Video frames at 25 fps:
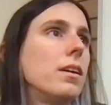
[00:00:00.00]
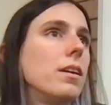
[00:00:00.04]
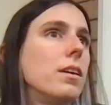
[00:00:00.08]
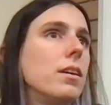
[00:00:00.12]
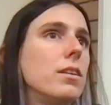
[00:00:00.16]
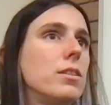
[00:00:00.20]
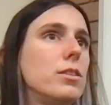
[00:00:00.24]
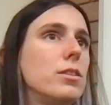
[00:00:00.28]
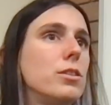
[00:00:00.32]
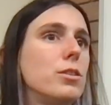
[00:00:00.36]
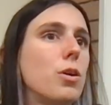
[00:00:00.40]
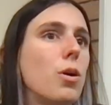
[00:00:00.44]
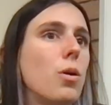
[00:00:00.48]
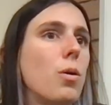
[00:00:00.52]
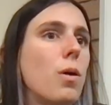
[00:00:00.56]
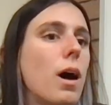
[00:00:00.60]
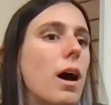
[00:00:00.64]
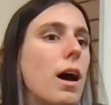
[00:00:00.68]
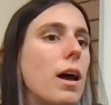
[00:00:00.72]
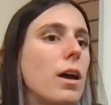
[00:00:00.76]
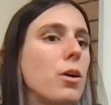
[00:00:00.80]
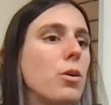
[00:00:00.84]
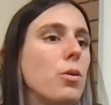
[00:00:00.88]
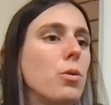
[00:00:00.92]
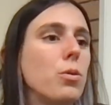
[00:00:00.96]
So
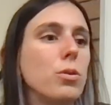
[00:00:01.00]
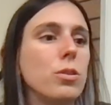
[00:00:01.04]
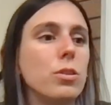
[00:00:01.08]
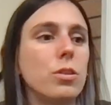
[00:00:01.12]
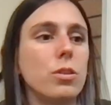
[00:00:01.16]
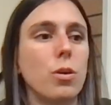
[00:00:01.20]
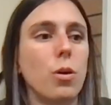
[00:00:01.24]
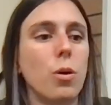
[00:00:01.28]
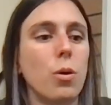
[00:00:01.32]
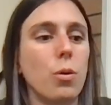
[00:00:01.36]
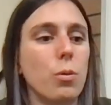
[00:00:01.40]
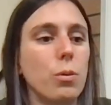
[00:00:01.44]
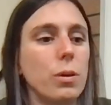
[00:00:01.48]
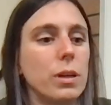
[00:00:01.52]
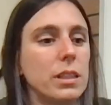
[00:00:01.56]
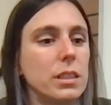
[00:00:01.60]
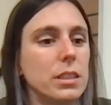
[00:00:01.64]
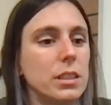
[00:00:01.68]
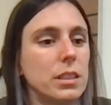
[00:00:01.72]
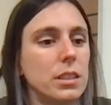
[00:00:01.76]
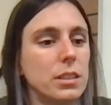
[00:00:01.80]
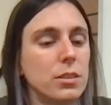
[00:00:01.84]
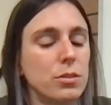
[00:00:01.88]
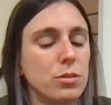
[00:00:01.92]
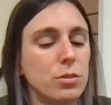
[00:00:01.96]
I would
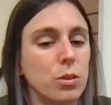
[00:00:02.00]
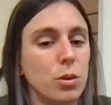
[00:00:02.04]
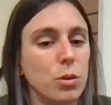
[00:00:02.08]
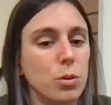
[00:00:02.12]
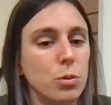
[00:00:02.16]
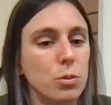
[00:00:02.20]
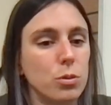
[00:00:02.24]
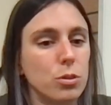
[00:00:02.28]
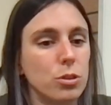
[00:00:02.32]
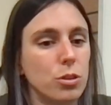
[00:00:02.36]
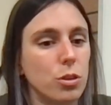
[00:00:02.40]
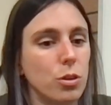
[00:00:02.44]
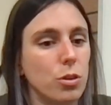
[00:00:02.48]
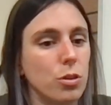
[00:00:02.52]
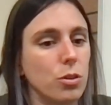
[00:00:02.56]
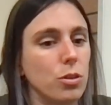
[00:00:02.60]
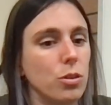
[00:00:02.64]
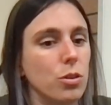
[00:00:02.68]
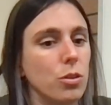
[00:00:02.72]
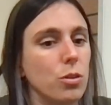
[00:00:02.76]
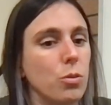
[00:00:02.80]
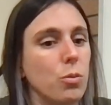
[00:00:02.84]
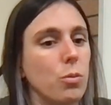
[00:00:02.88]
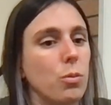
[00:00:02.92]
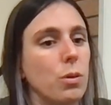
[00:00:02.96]
always focus
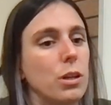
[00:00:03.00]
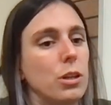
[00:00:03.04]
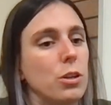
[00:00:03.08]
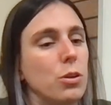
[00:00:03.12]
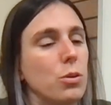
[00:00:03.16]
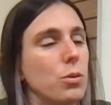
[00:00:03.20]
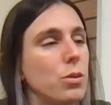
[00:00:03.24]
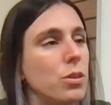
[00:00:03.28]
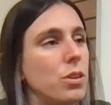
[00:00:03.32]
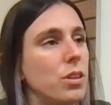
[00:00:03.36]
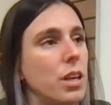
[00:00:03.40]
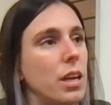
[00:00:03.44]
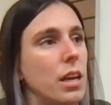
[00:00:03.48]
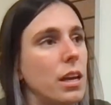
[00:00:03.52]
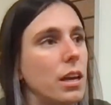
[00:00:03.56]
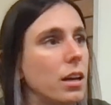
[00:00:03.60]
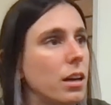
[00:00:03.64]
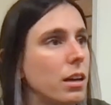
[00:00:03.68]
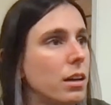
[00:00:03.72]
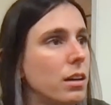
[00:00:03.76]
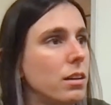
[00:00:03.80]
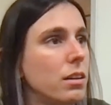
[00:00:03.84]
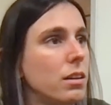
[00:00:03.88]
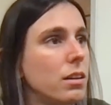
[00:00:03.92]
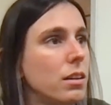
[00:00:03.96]
on what you think
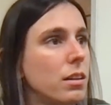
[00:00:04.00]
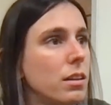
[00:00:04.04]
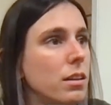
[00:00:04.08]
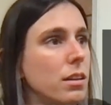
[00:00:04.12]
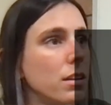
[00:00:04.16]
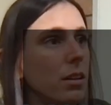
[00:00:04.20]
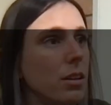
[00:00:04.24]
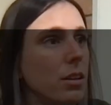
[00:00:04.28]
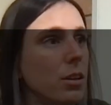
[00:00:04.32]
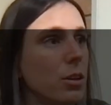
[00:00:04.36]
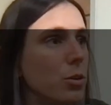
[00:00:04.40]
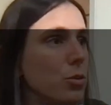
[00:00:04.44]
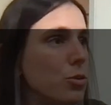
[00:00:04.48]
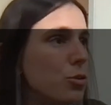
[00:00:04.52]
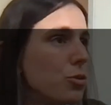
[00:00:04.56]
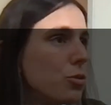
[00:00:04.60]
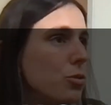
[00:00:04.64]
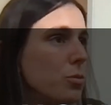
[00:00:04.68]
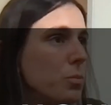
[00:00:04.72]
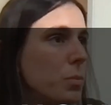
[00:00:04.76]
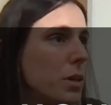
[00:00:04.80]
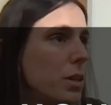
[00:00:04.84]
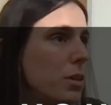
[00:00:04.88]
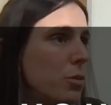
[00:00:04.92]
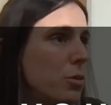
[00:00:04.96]
you should
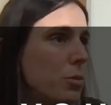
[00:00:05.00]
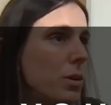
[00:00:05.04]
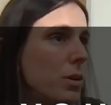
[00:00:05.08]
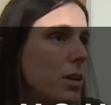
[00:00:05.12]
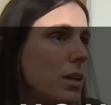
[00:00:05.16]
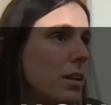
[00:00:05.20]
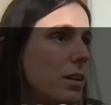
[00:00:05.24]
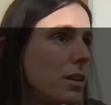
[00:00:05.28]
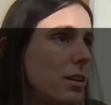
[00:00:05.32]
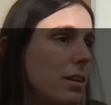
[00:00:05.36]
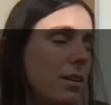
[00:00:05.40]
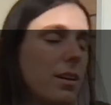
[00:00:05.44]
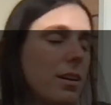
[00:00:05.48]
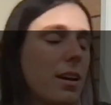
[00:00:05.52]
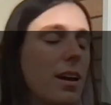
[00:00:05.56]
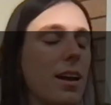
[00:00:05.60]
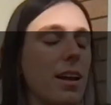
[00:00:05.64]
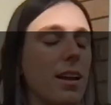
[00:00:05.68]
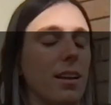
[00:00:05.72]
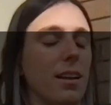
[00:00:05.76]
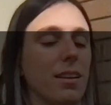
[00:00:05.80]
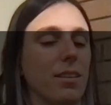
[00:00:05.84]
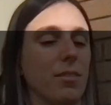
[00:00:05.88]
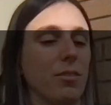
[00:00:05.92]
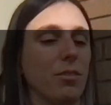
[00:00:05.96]
be doing
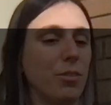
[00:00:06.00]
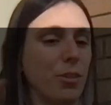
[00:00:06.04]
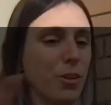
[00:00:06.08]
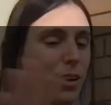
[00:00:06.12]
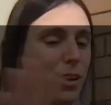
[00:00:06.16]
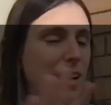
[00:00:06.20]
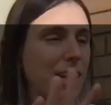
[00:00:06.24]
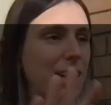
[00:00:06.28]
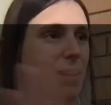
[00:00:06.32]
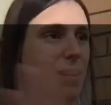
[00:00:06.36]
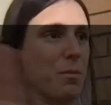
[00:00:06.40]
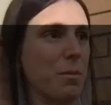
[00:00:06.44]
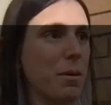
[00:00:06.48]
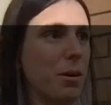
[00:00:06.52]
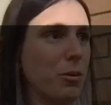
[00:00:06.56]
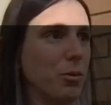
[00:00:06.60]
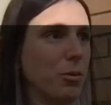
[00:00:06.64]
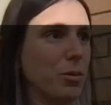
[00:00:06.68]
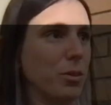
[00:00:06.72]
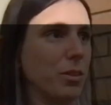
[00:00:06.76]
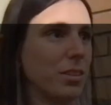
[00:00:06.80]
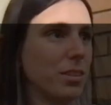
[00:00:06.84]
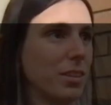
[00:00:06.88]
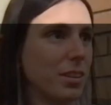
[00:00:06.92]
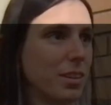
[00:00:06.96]
and forget about
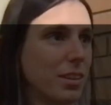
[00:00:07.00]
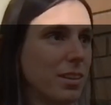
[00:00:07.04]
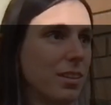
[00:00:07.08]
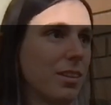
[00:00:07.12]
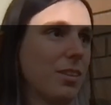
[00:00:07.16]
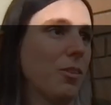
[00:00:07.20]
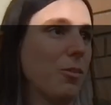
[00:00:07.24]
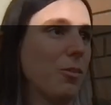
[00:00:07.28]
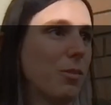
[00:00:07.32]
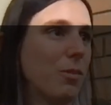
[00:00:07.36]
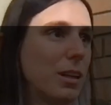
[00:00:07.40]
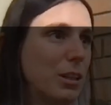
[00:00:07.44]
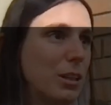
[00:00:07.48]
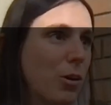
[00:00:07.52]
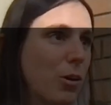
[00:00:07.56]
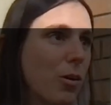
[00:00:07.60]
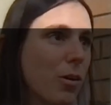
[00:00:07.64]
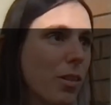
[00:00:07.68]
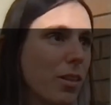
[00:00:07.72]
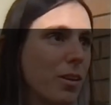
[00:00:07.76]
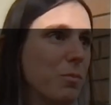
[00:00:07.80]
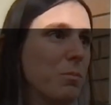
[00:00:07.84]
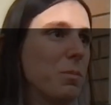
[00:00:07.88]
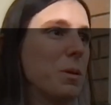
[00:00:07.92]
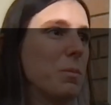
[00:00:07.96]
what
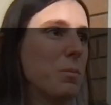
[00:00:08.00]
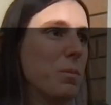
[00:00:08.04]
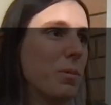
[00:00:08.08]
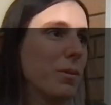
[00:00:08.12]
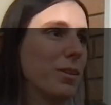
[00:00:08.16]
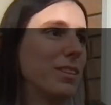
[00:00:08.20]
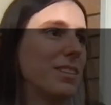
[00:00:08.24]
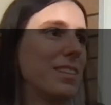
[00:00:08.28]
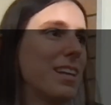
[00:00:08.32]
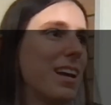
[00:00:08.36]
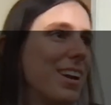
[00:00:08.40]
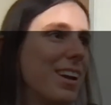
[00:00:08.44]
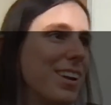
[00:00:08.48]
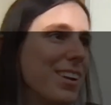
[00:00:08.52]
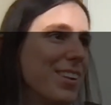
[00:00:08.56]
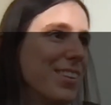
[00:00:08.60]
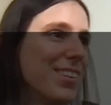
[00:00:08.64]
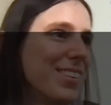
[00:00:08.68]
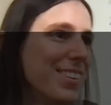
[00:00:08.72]
other people tell you.